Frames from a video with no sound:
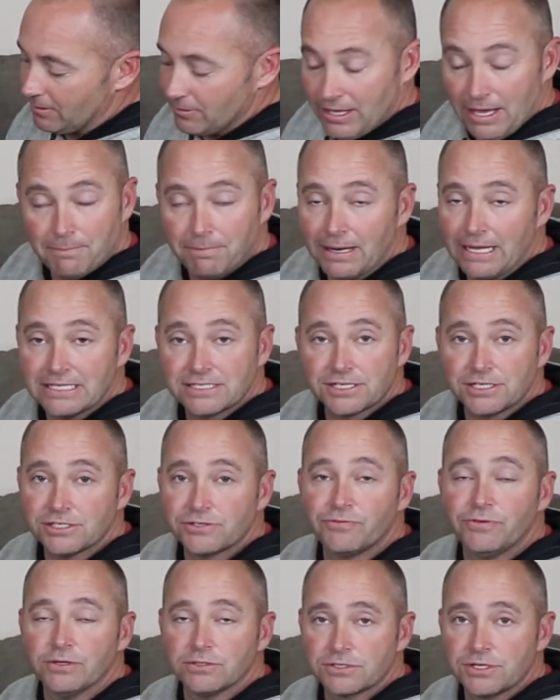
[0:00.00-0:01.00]
that plastic
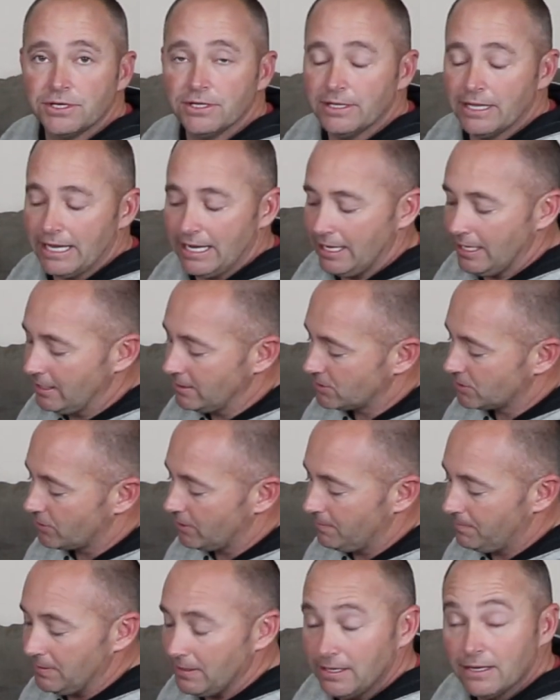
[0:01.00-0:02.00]
just feels good in the hands,
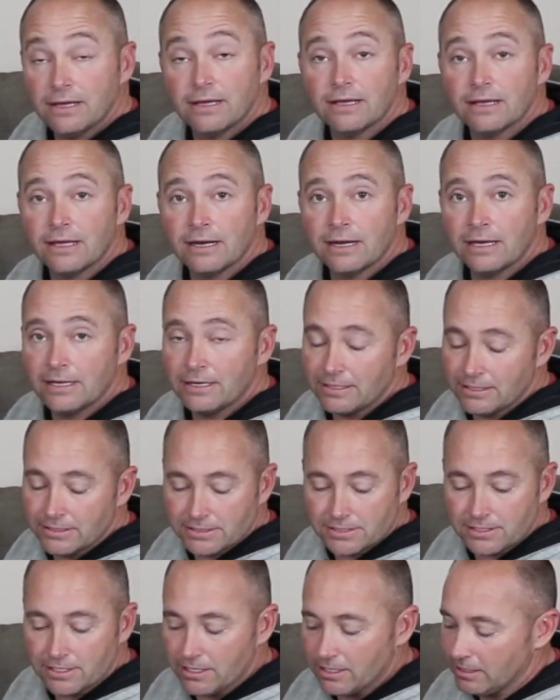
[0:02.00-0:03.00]
grippy, and I
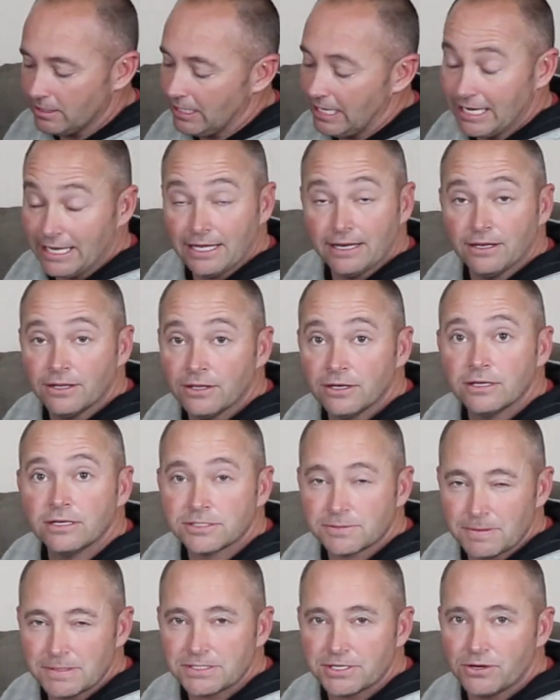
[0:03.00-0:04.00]
just like it,
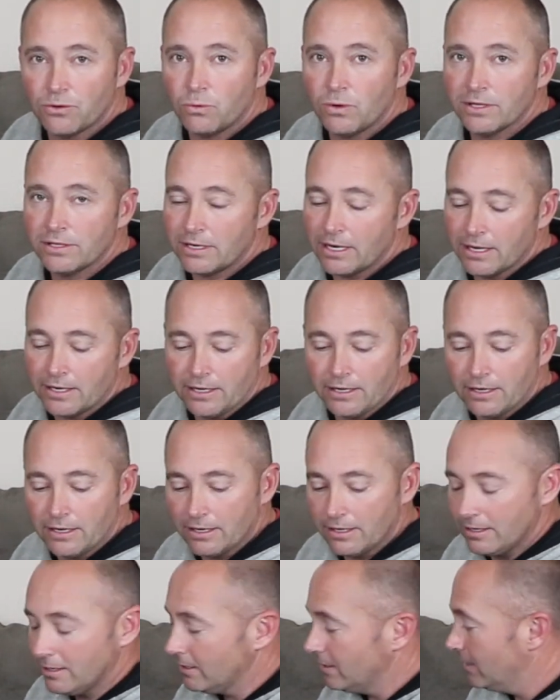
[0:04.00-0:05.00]
especially in the weather out here.
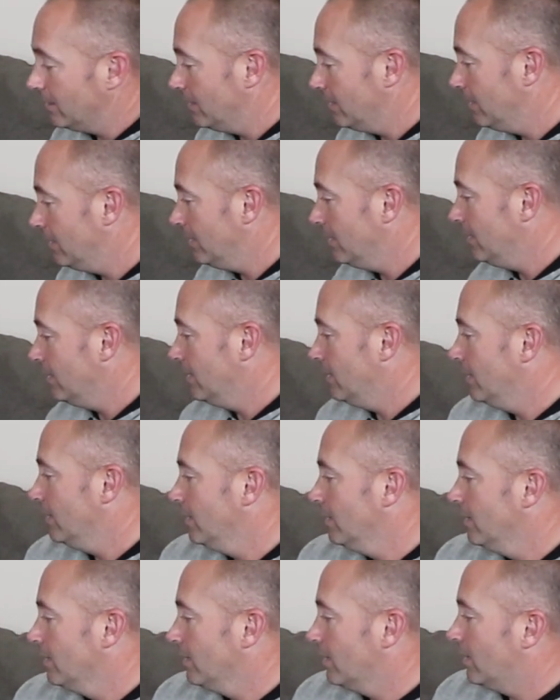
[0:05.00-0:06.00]

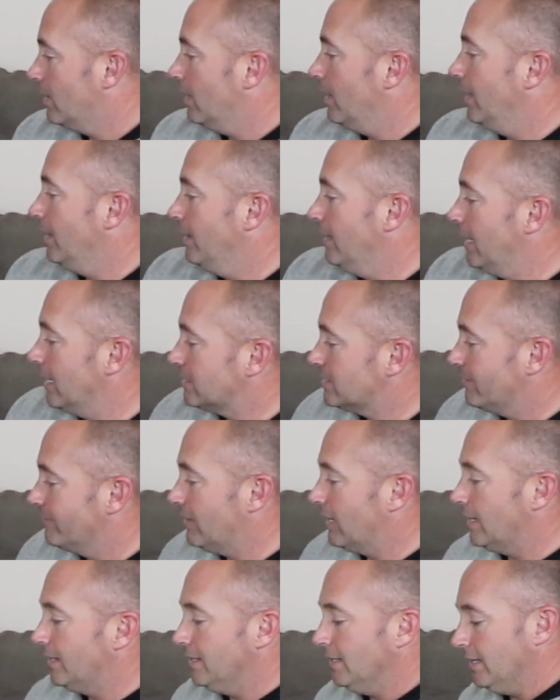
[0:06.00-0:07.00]
All right, next
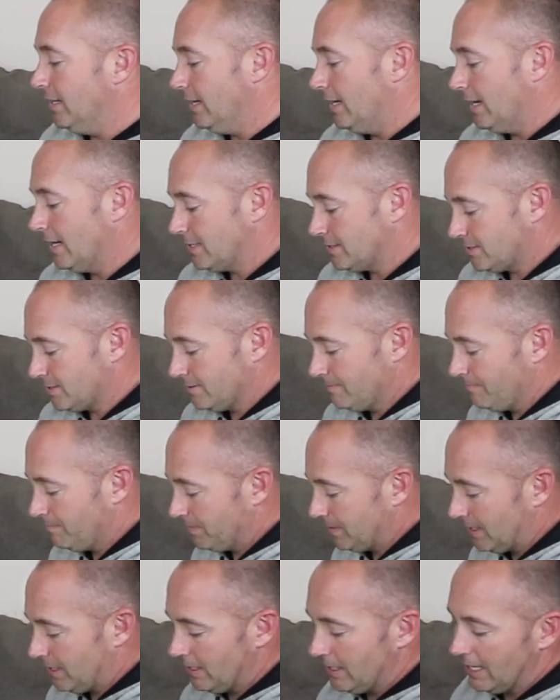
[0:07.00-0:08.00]
I've got a DDX.
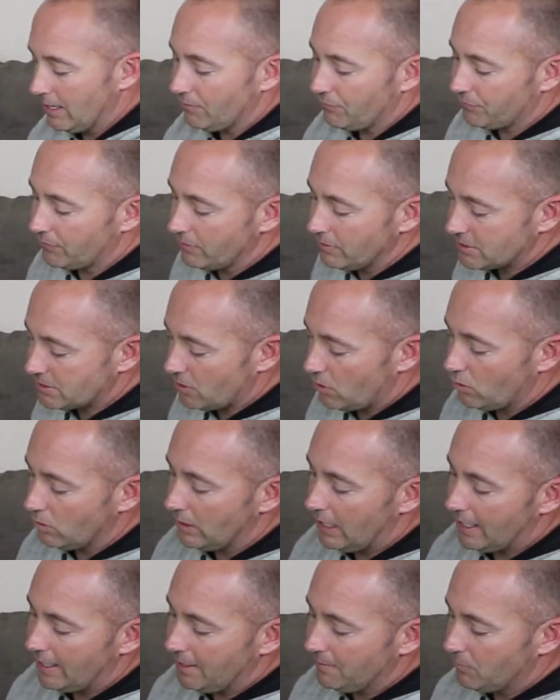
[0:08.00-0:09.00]
I don't throw this a
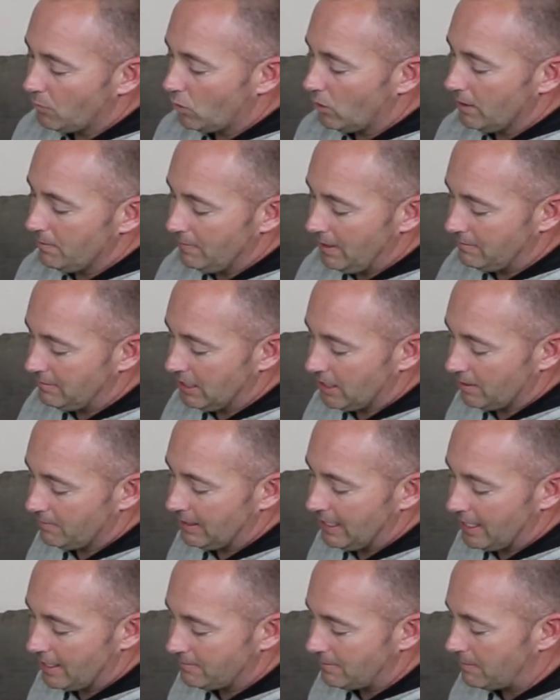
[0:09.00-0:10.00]
whole lot anymore. It may be
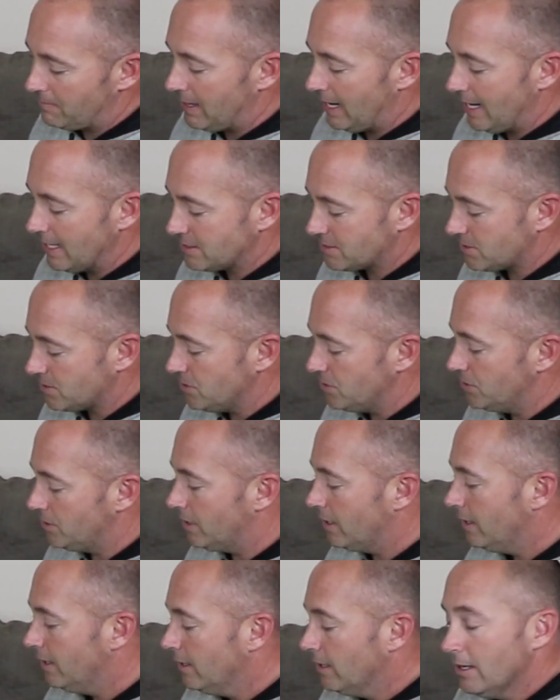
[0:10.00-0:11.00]
coming out of my bag
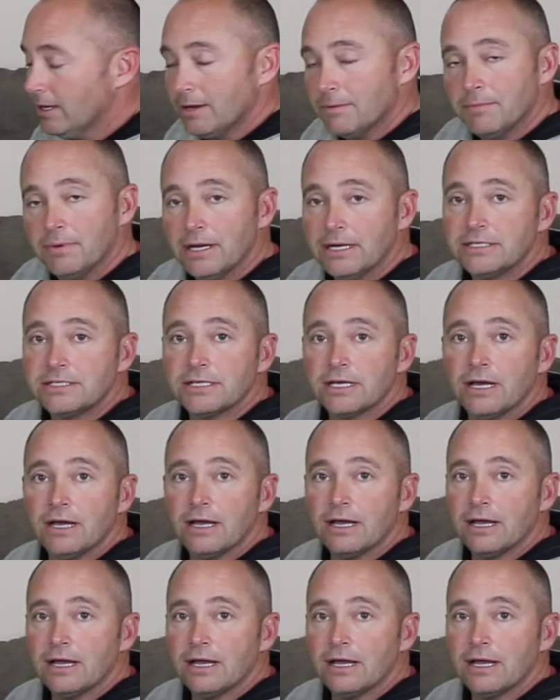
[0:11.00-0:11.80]
soon, but